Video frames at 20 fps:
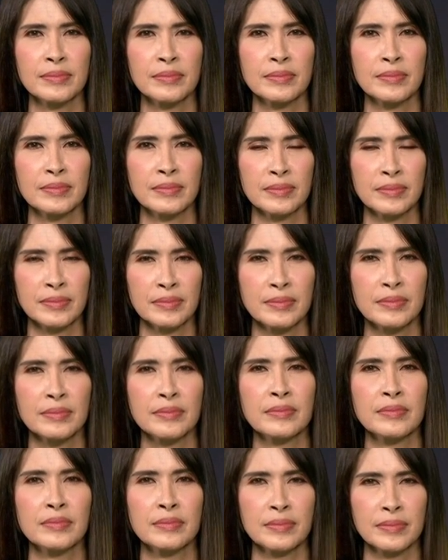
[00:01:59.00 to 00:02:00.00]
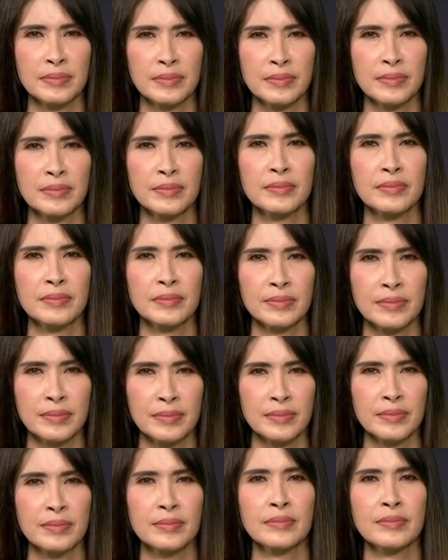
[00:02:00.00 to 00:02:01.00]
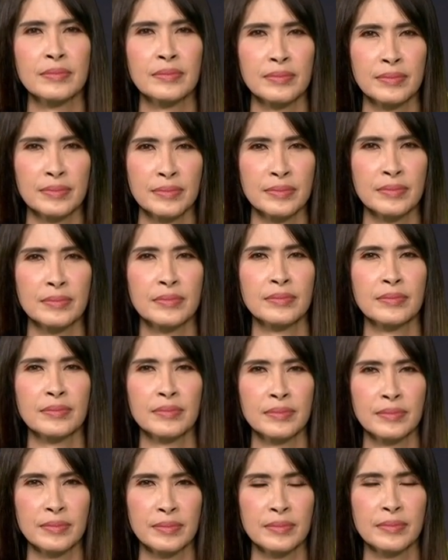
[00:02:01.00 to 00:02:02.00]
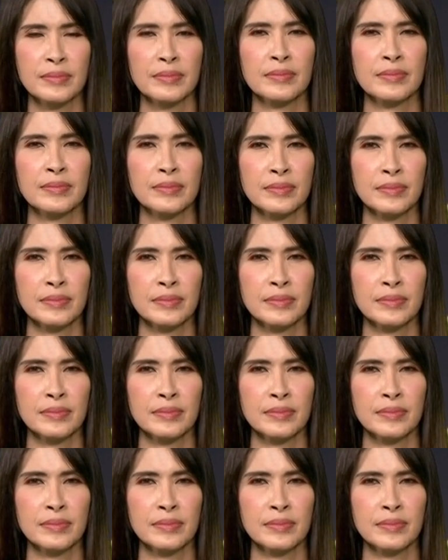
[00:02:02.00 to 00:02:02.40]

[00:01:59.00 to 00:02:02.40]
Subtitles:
[no speech]